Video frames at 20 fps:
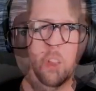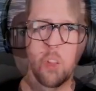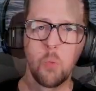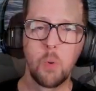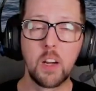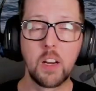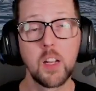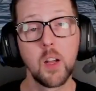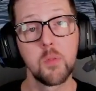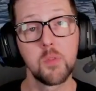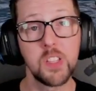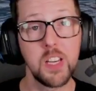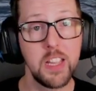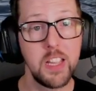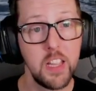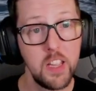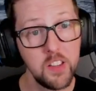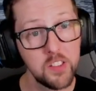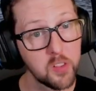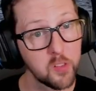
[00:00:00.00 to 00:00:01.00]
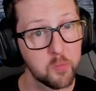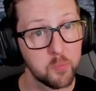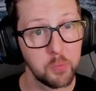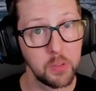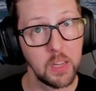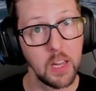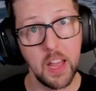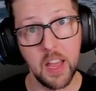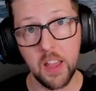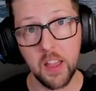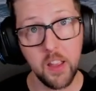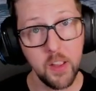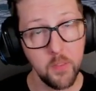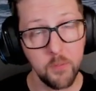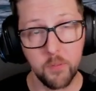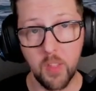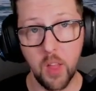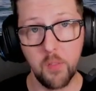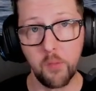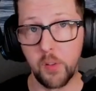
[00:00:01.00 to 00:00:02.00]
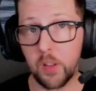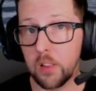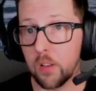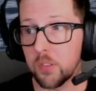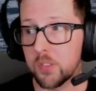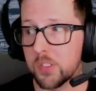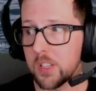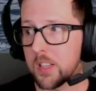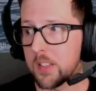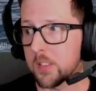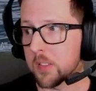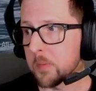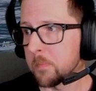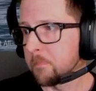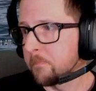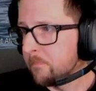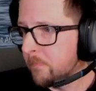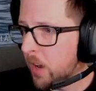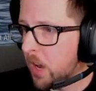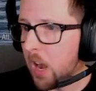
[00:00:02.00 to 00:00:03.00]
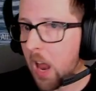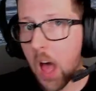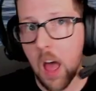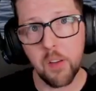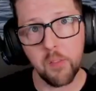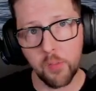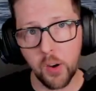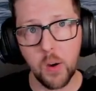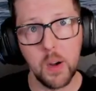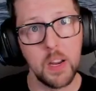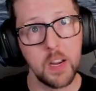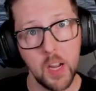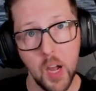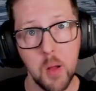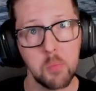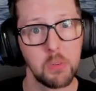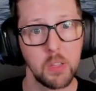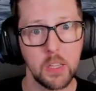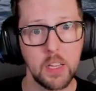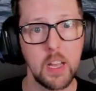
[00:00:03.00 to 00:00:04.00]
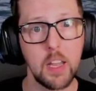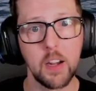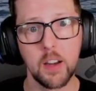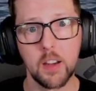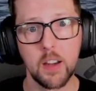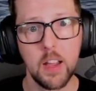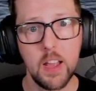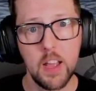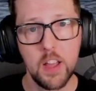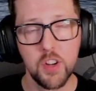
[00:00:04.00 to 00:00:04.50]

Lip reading: When it comes to ease of play, Velos is not very complicated.